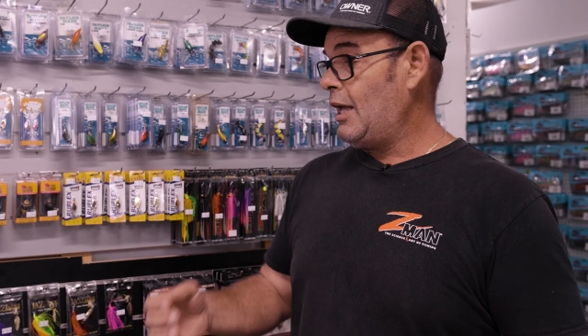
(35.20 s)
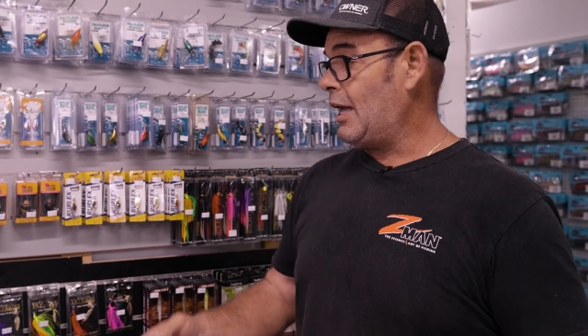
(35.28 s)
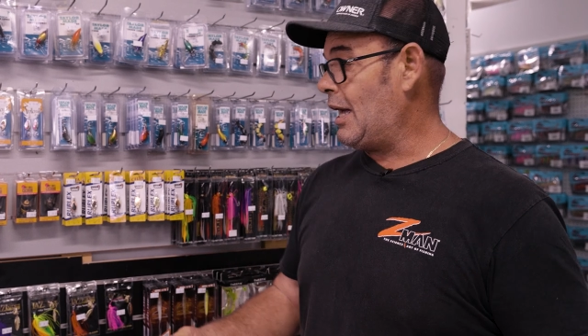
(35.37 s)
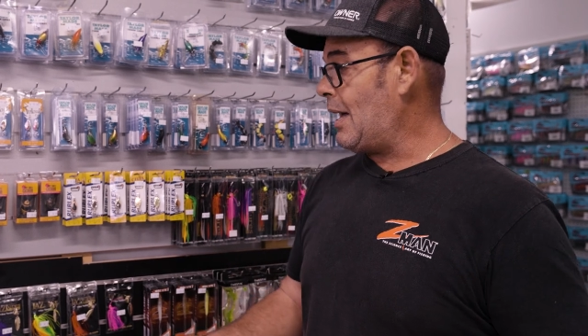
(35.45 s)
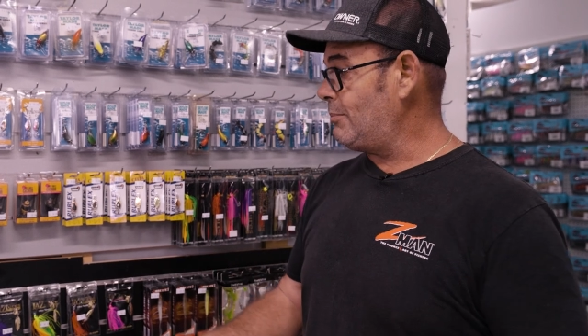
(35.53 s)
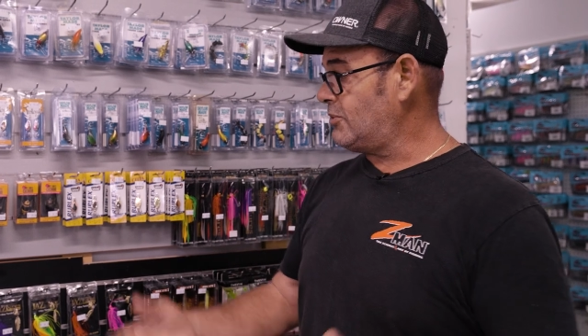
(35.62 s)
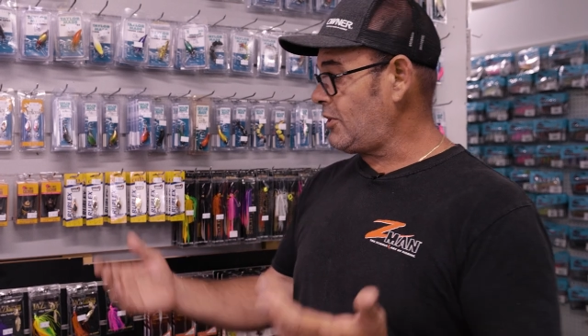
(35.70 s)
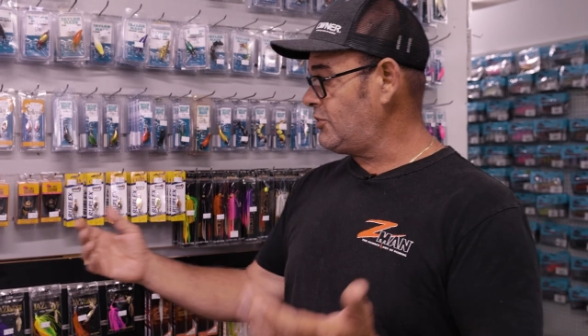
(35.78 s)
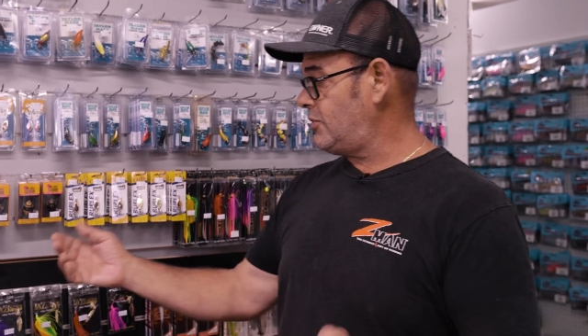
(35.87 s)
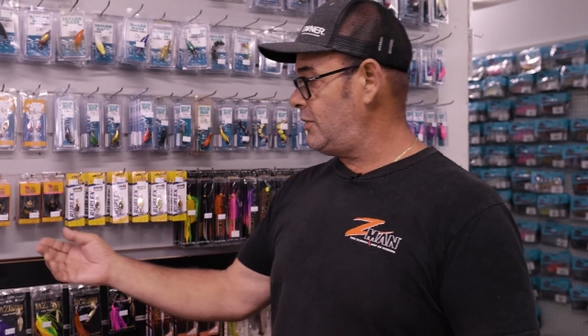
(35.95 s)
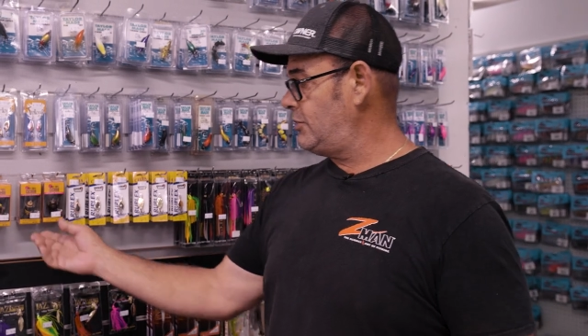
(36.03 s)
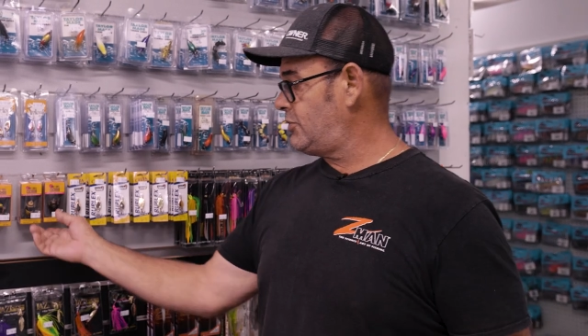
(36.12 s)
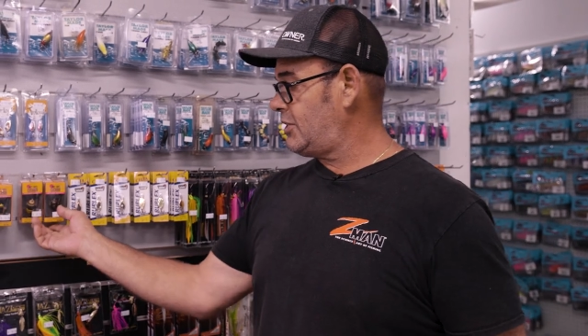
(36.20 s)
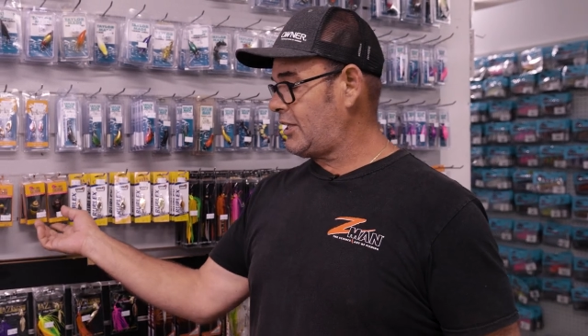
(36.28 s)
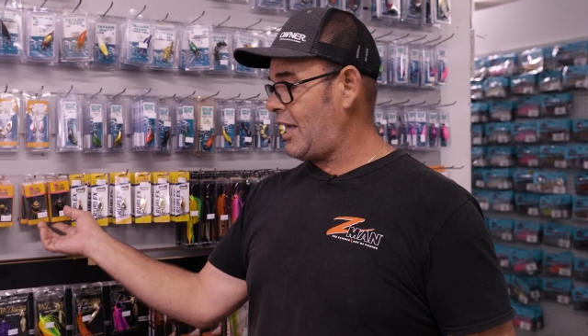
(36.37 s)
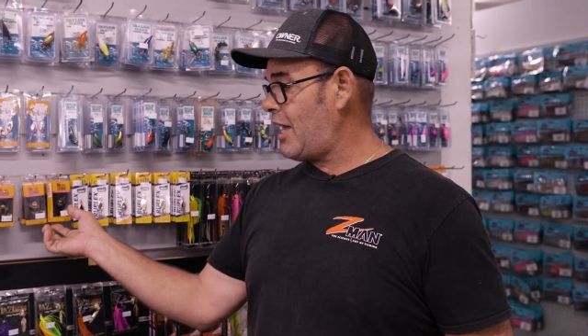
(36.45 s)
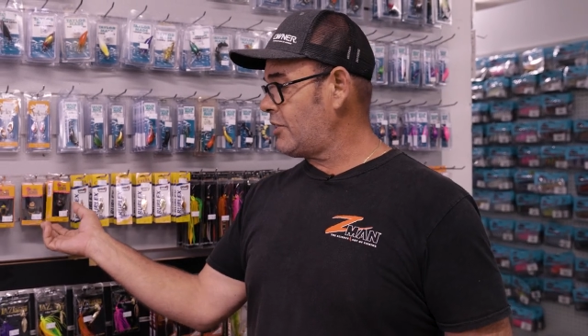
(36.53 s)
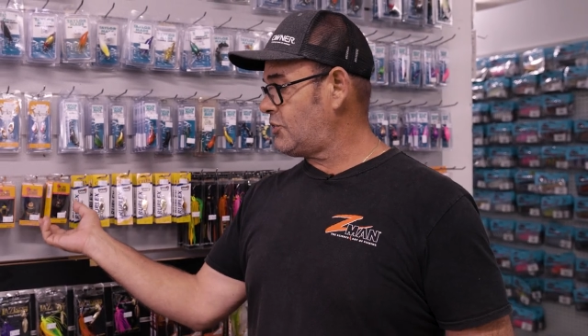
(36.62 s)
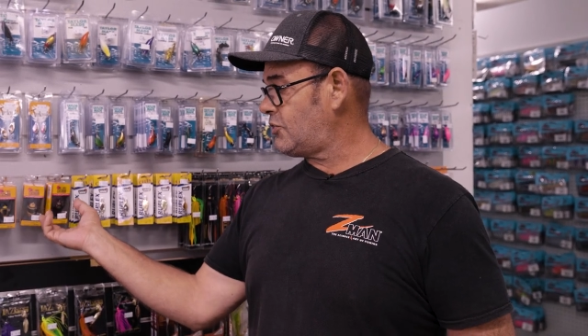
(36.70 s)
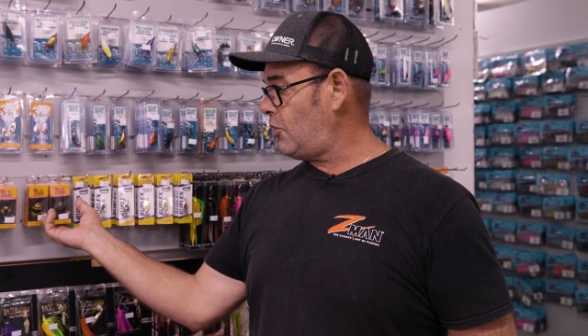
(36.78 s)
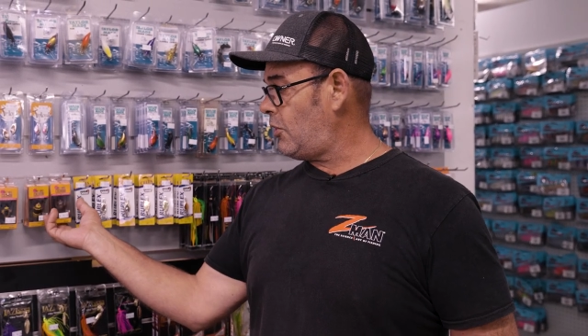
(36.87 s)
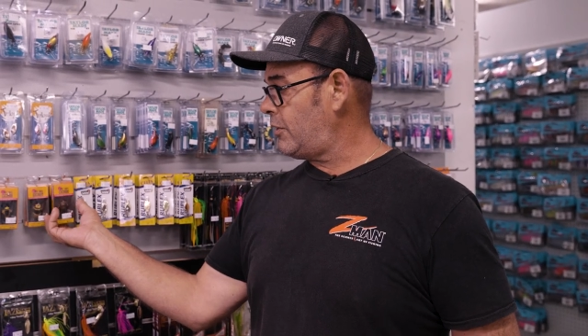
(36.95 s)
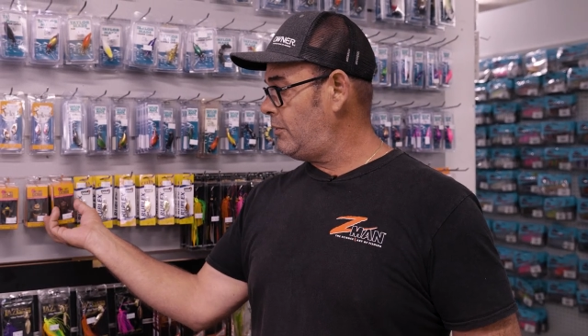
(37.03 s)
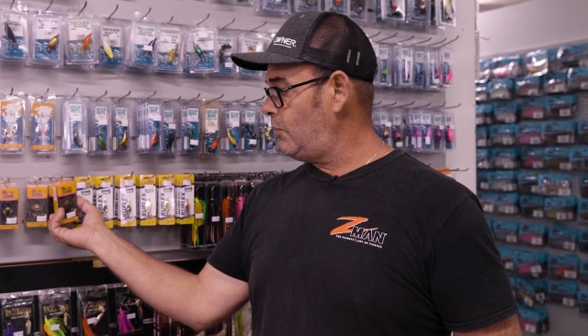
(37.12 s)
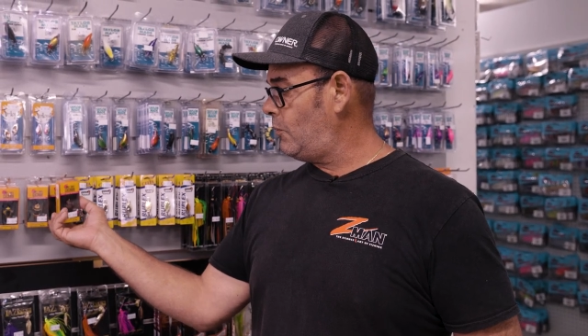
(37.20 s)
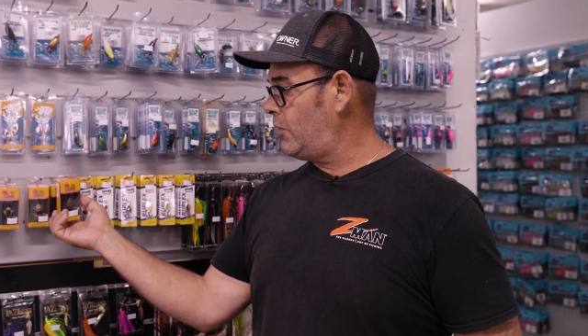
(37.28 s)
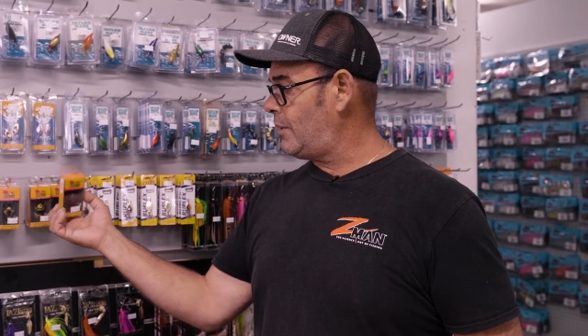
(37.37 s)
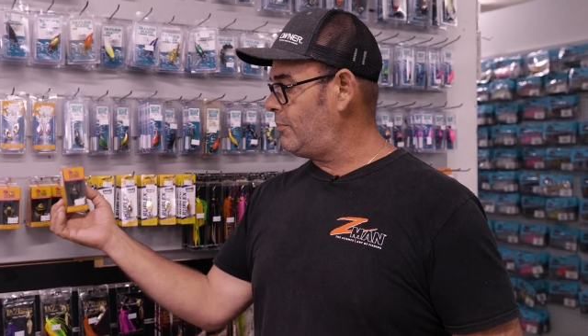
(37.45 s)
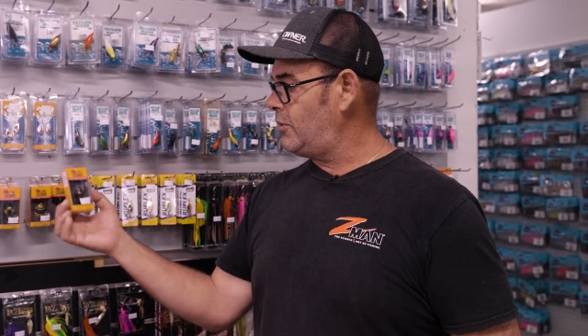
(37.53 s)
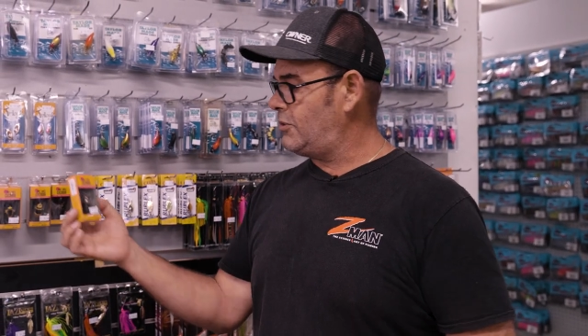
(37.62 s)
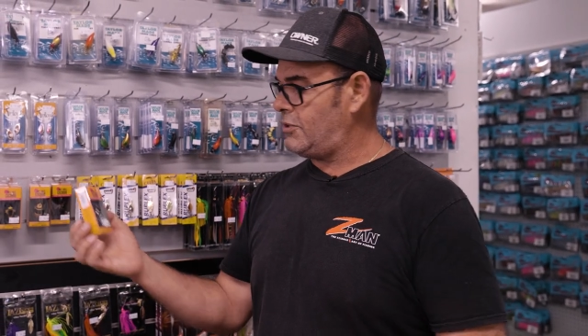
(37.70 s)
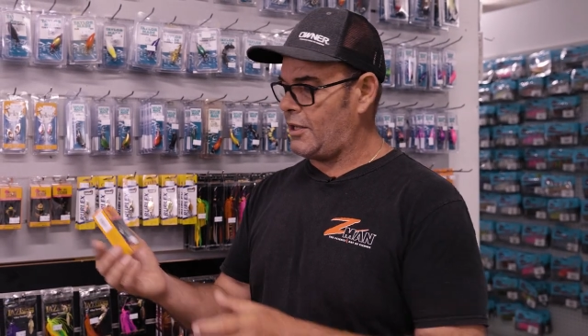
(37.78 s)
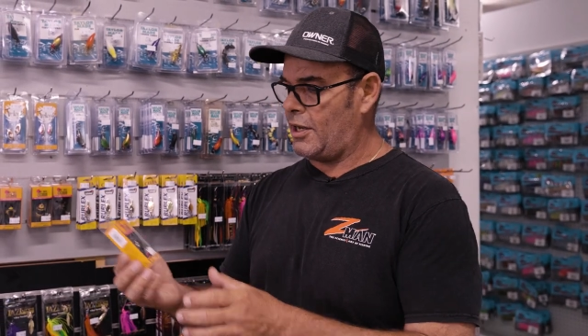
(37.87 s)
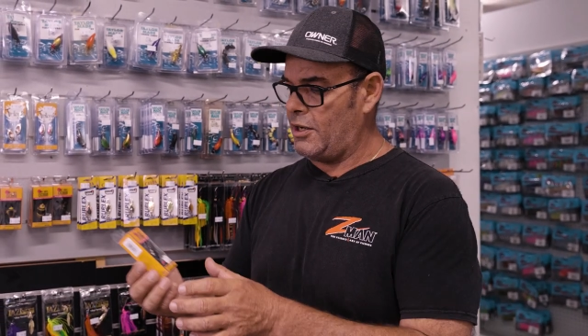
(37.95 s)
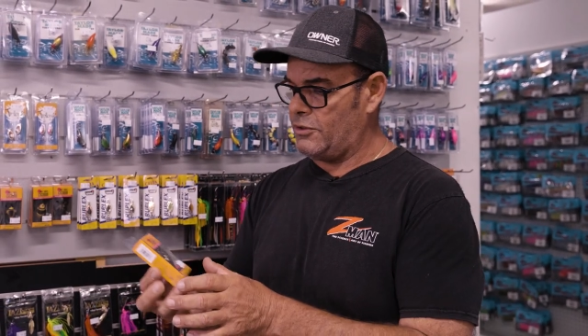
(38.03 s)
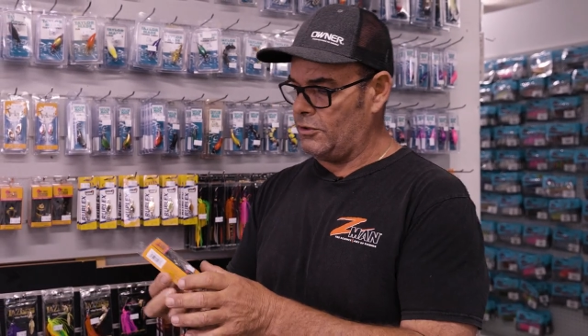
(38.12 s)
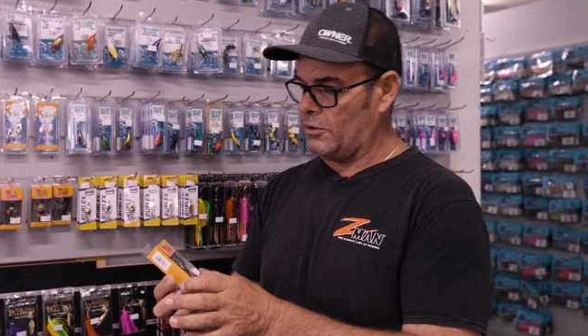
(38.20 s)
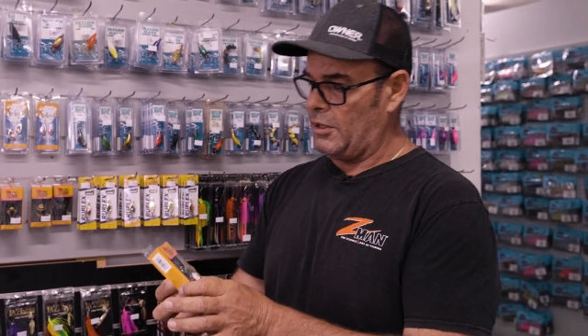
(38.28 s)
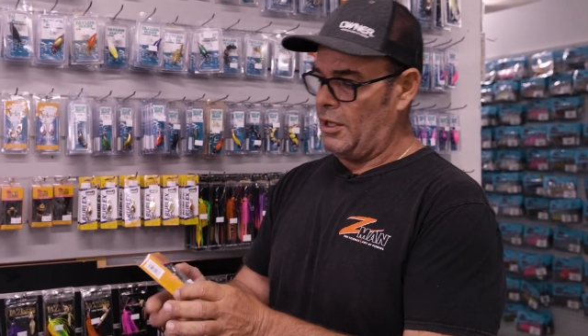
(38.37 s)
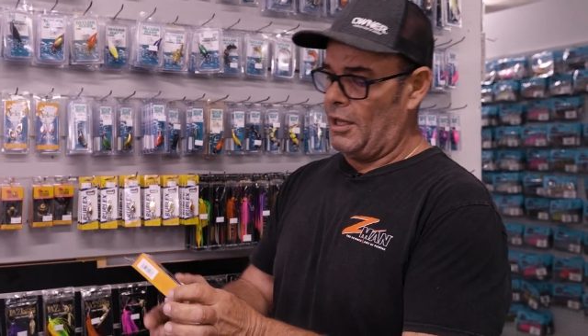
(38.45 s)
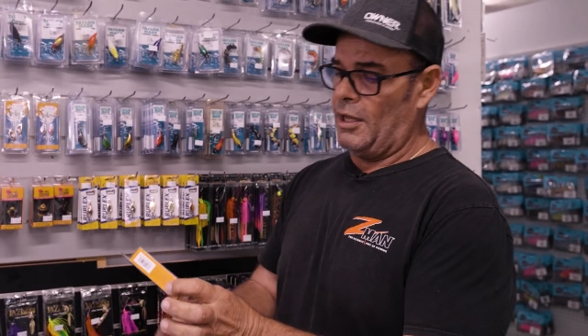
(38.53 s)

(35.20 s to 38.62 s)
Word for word: Um, so cicada side, when I'm using those, look,